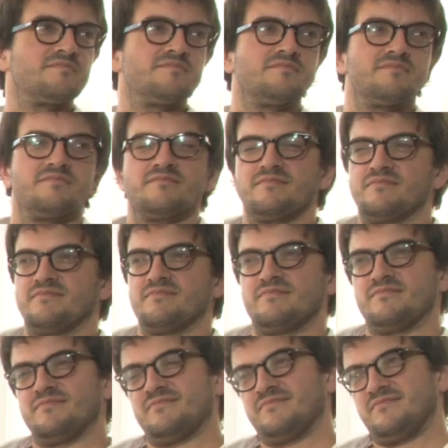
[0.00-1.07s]

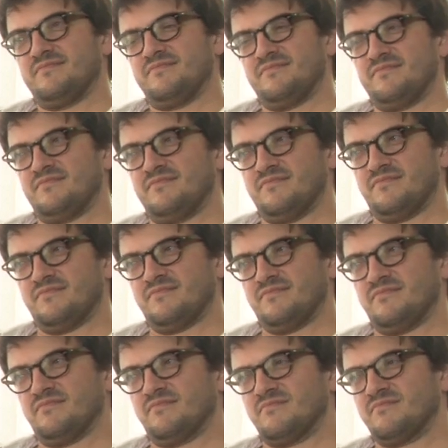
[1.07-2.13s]

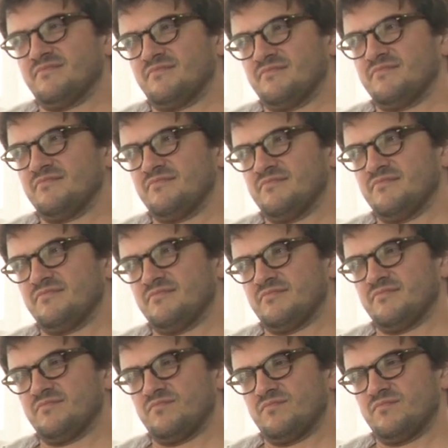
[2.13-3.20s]

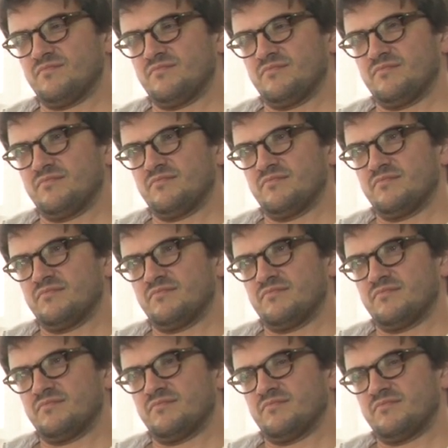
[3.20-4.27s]

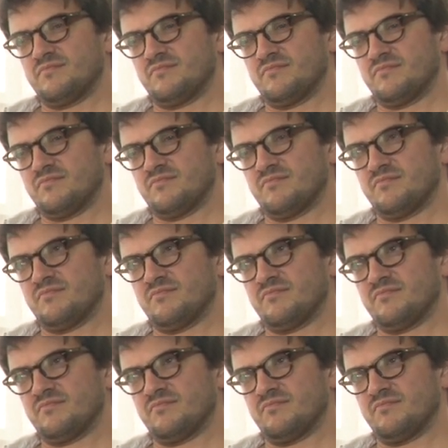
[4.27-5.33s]

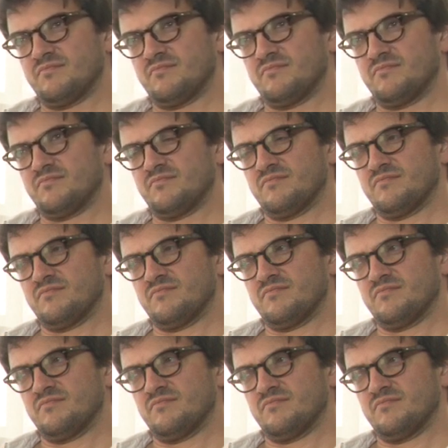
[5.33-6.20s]
[no speech]